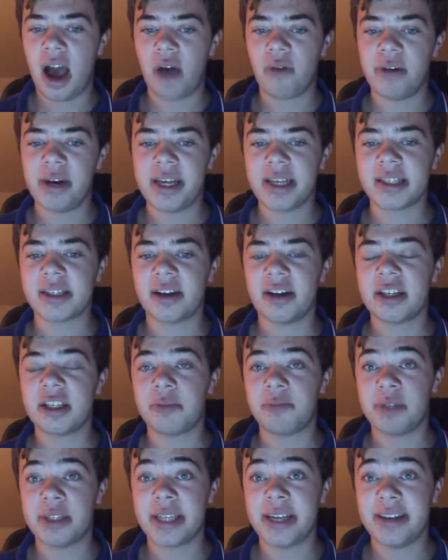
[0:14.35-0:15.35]
I'm really excited
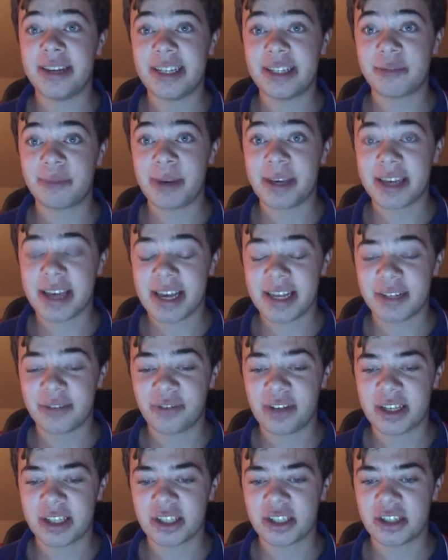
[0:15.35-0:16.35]
to predict this weekend's
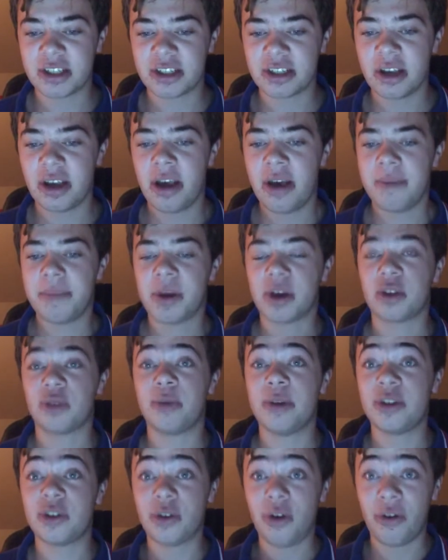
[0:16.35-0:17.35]
fixtures
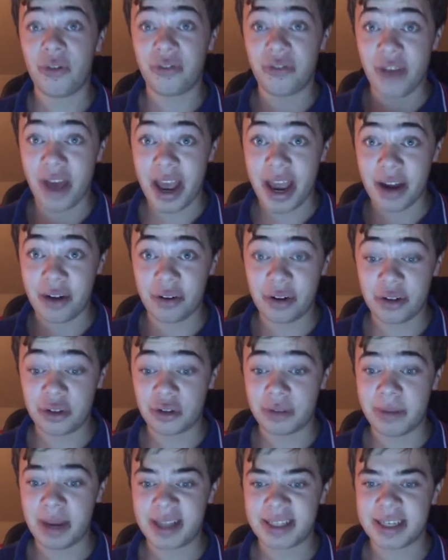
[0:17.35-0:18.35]
because we saw a very
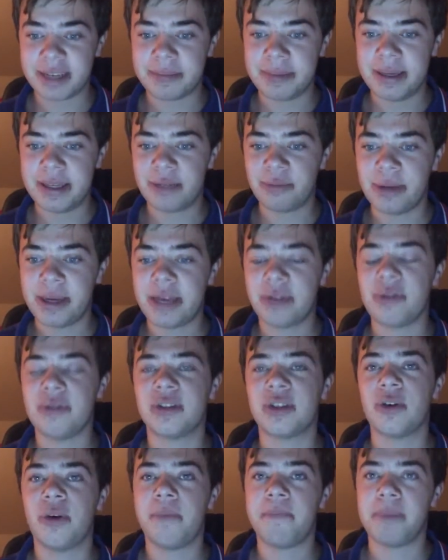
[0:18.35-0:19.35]
dramatic midweek.
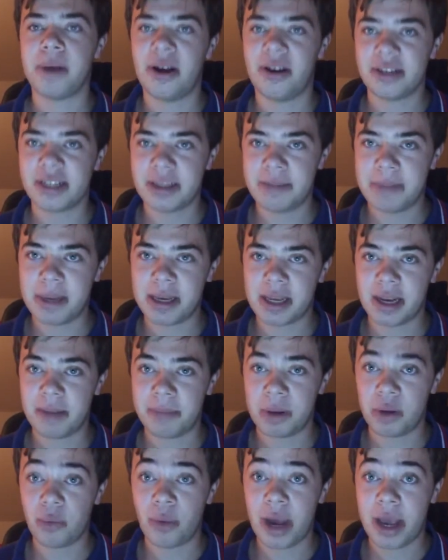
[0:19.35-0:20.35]
We saw Barnsley picking
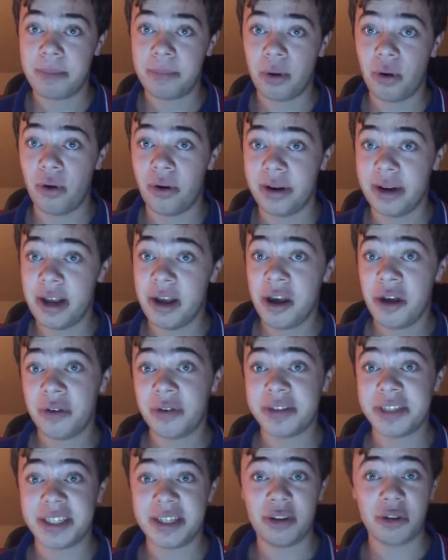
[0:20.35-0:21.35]
up on the waypoint,
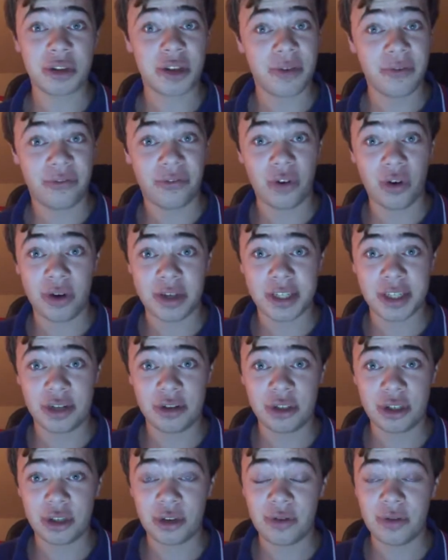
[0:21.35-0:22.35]
we've seen Nottingham Forest
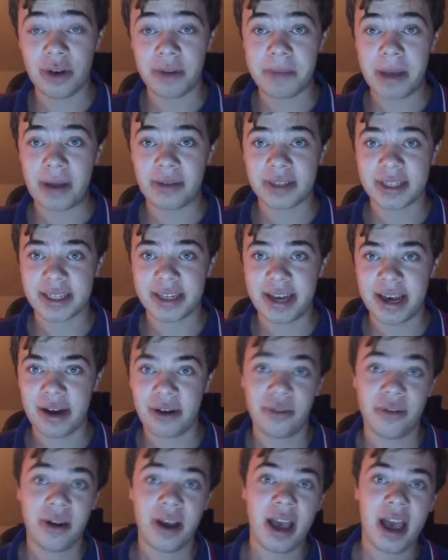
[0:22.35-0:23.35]
lose two in the bounce
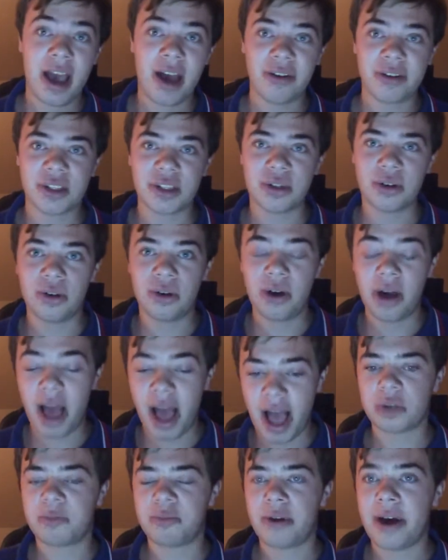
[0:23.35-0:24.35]
now, and we saw
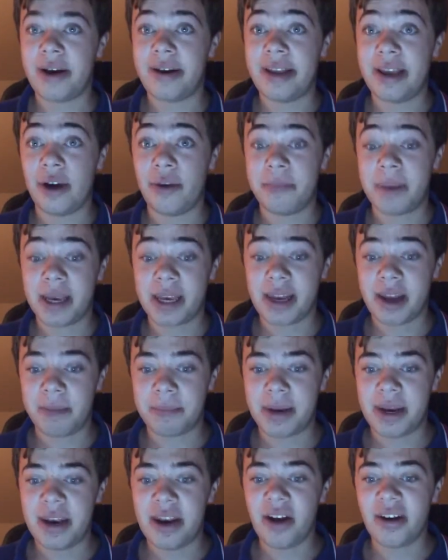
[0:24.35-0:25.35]
Josh Brownhill picking
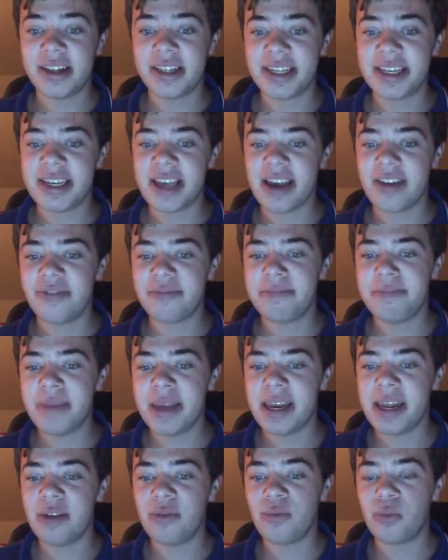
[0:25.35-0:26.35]
up a ninety-eighth
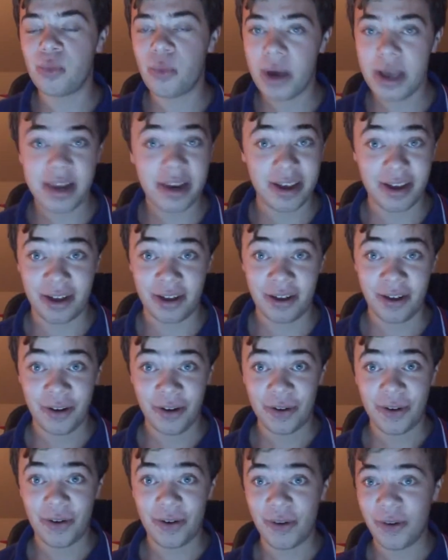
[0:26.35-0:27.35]
minute winner.
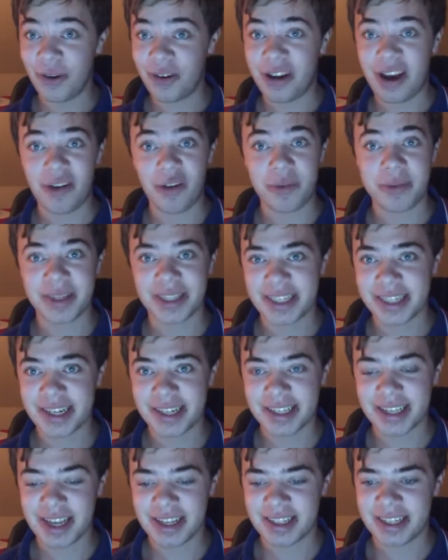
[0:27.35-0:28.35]
All of that will be
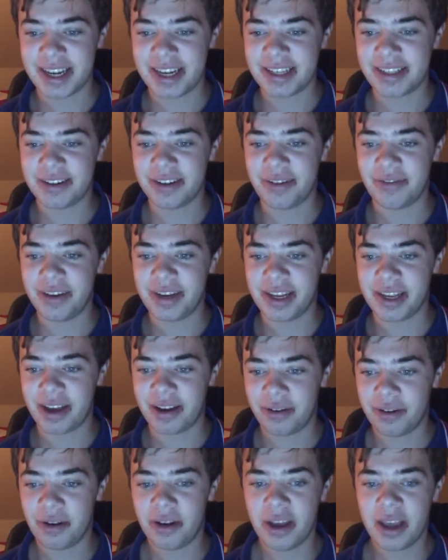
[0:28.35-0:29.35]
discussed later in the
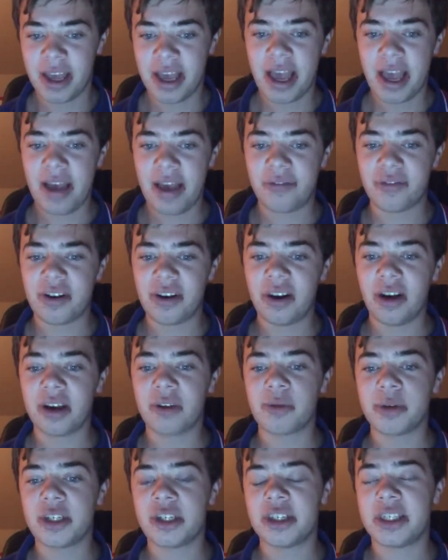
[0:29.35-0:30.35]
video. If you
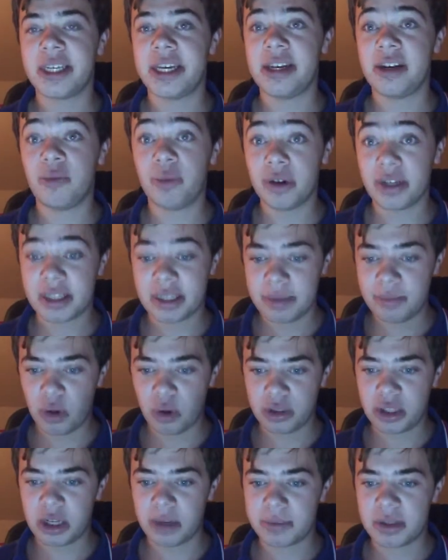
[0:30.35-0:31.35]
like what you see and you want to see
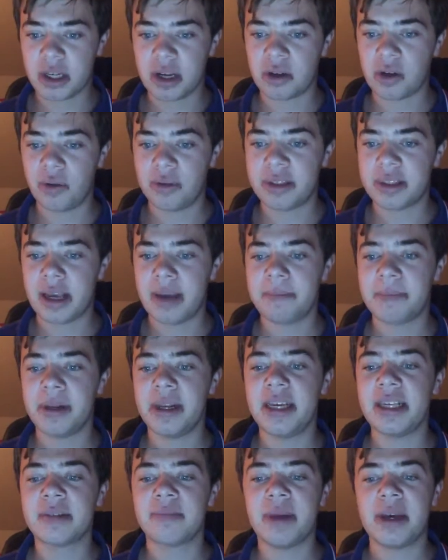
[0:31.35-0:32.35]
more championship content,
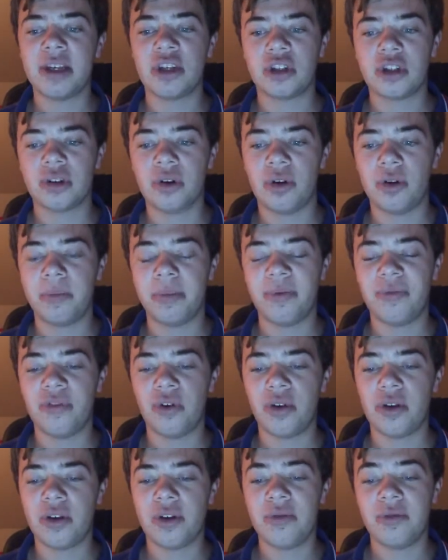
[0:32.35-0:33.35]
please make sure
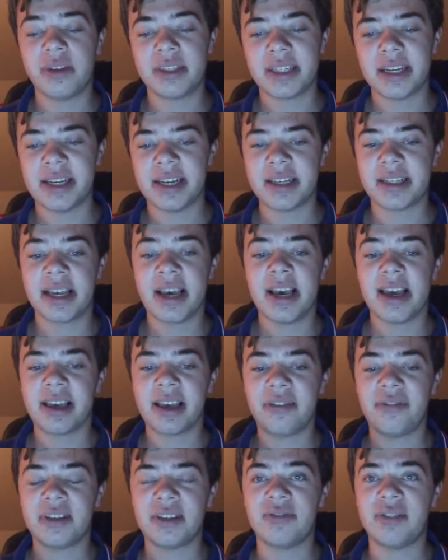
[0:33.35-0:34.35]
before you see this,
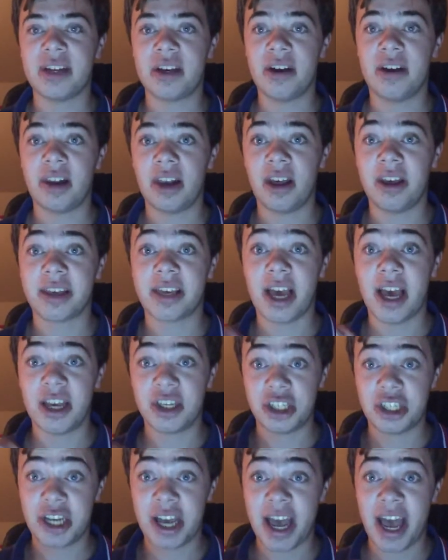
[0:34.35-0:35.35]
give this video a like,
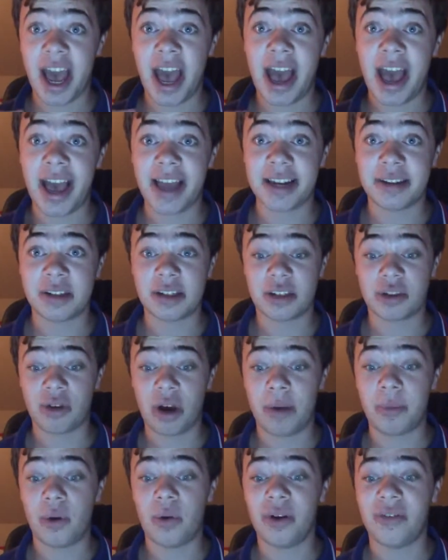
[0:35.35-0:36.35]
a share and a
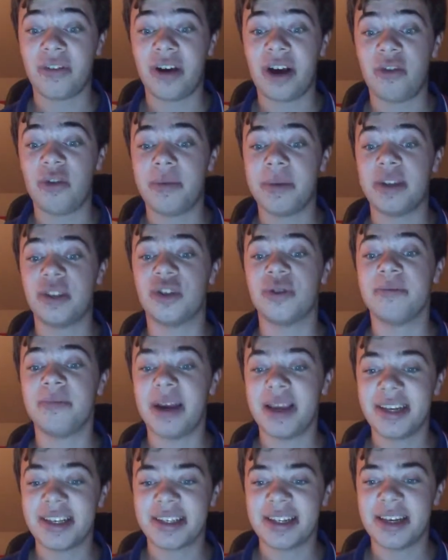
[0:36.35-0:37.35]
subscribe. All of that will be
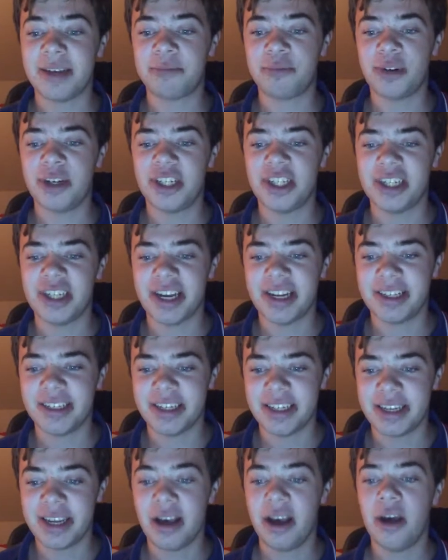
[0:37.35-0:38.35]
tremendously
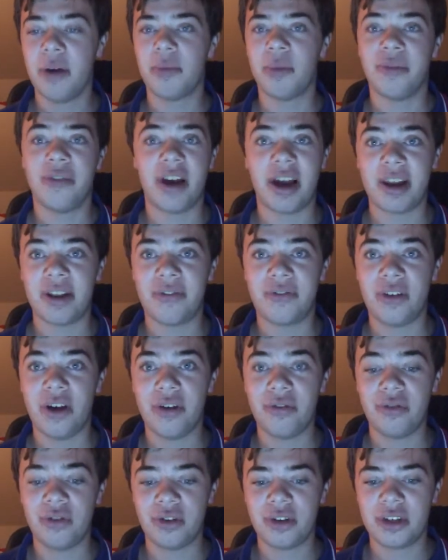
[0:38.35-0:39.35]
appreciated. Without any
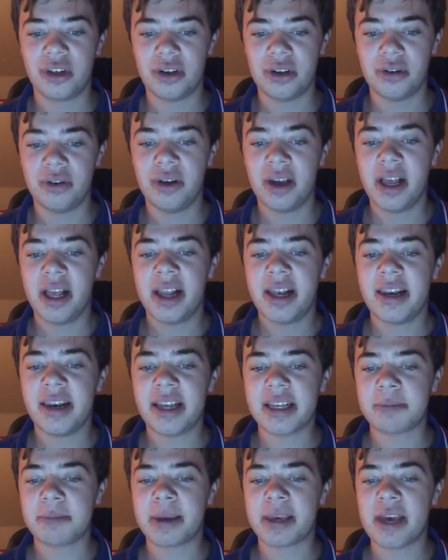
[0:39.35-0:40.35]
further ado,
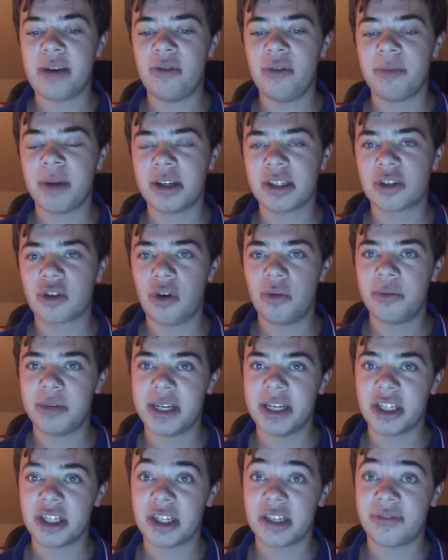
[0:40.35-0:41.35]
let's begin with my score
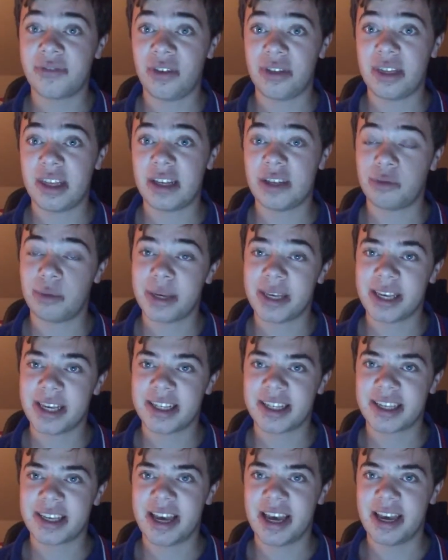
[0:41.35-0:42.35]
predictions for this
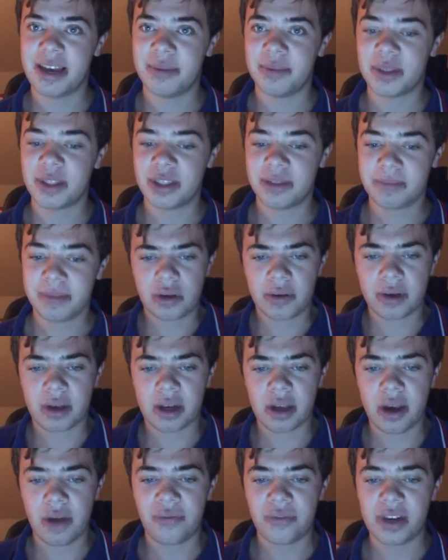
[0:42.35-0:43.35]
weekend's games. So we're
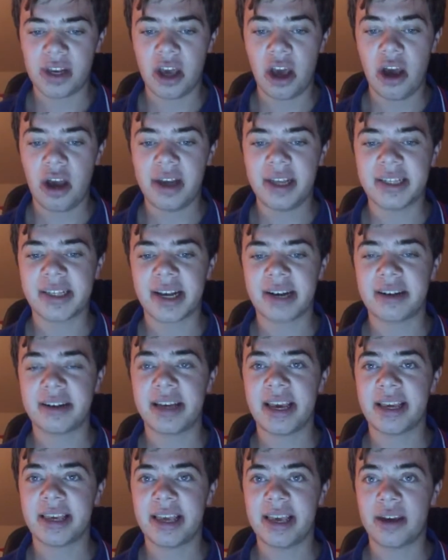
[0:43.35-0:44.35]
going to go for the early
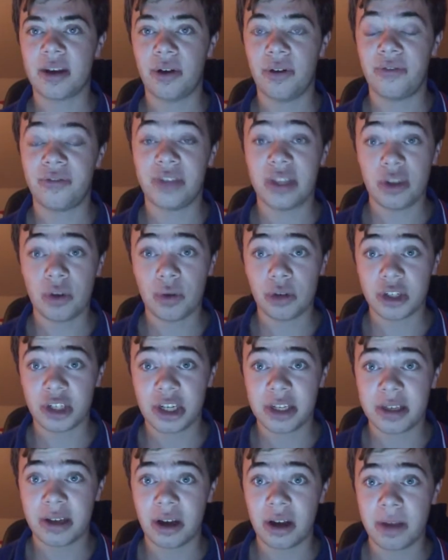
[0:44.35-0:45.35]
Saturday kickoff for
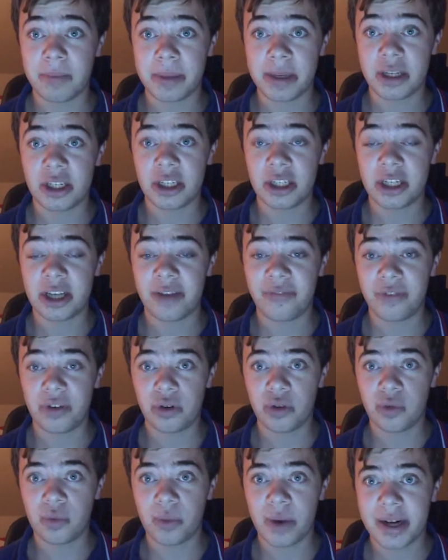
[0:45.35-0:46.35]
Yorkshire Derby,
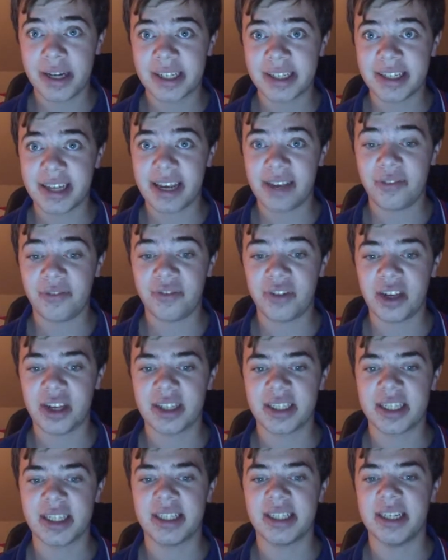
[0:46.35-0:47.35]
Sheffield Wednesday
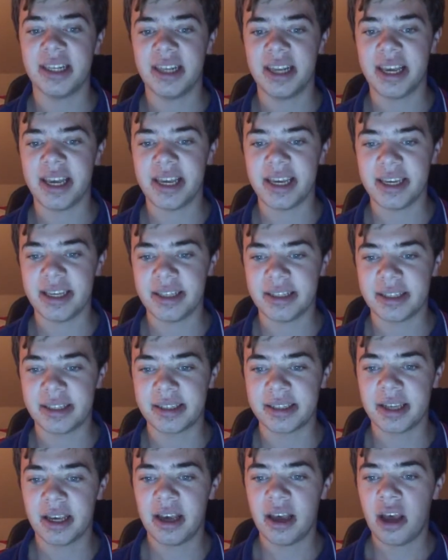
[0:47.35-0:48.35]
versus
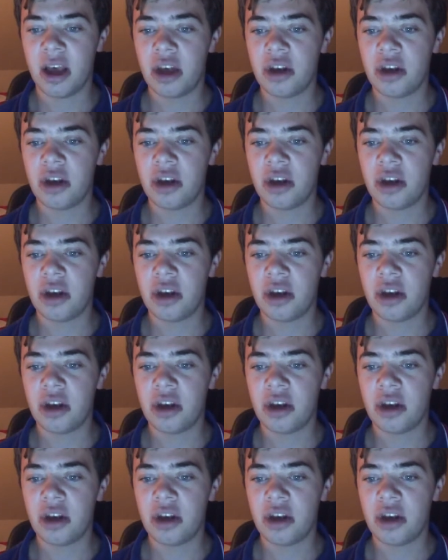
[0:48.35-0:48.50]
Leeds.